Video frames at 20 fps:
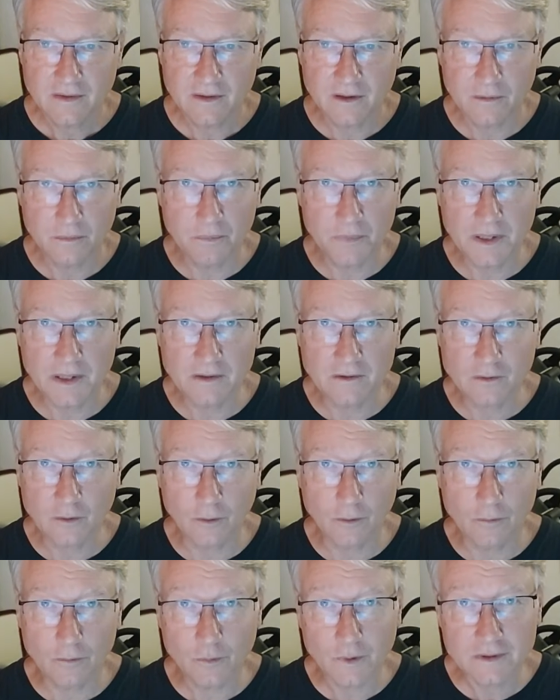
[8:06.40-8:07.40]
They're being
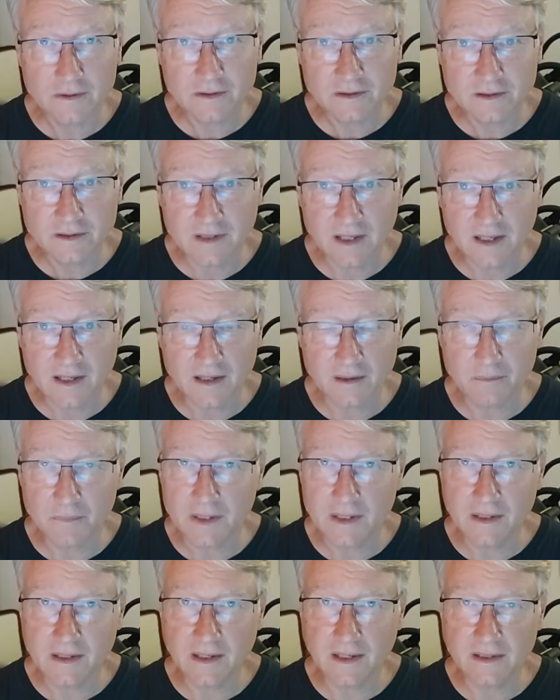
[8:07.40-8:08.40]
told what to say in
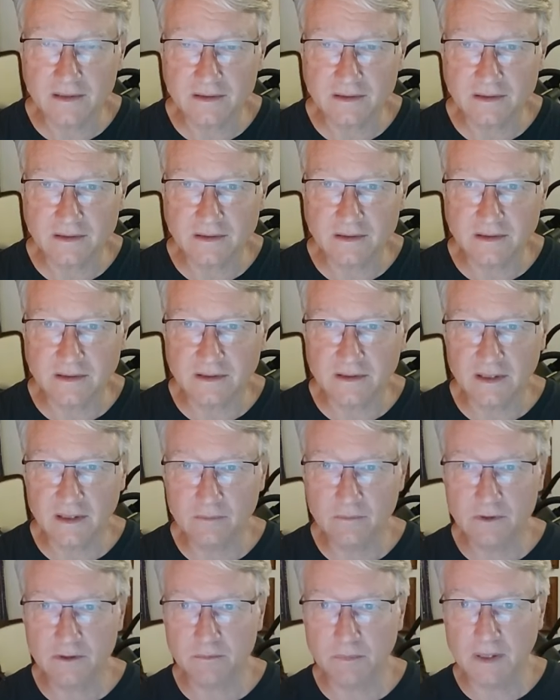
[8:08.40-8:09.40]
many cases. It
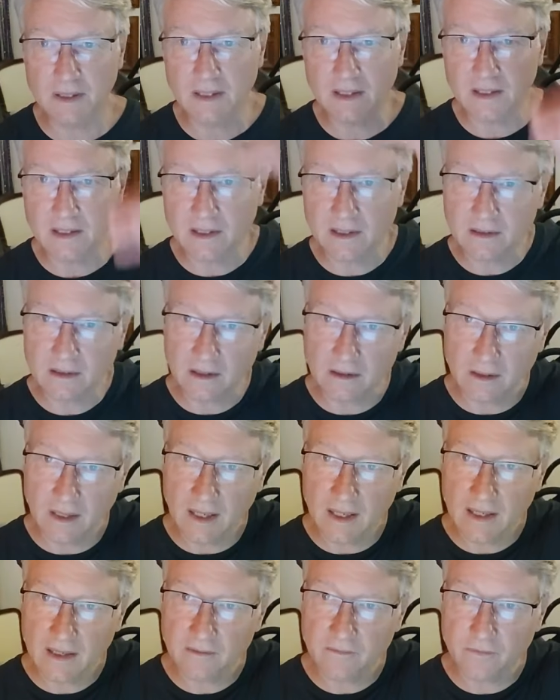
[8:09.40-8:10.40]
seems many in the
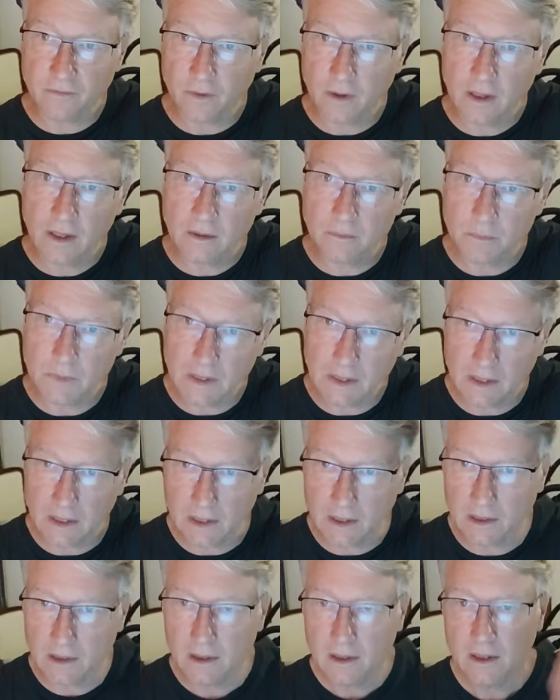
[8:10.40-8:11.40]
line frying
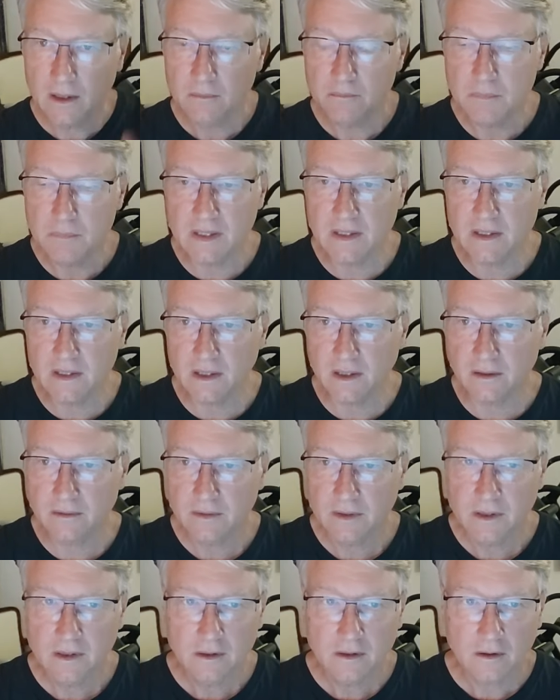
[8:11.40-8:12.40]
media
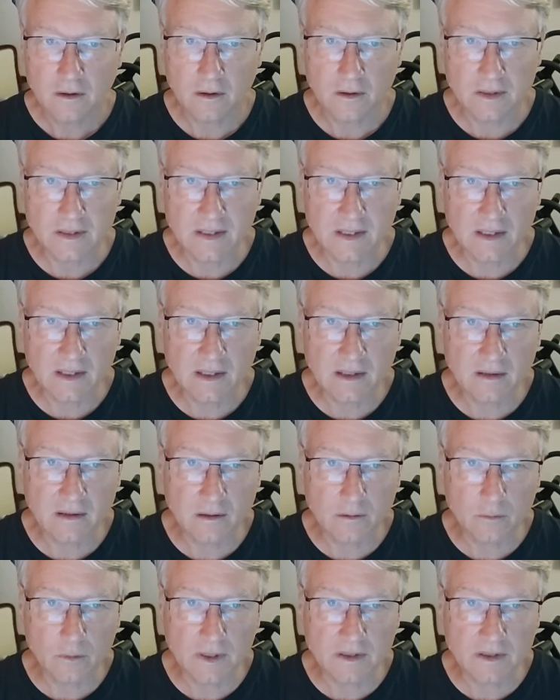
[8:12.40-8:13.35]
are getting their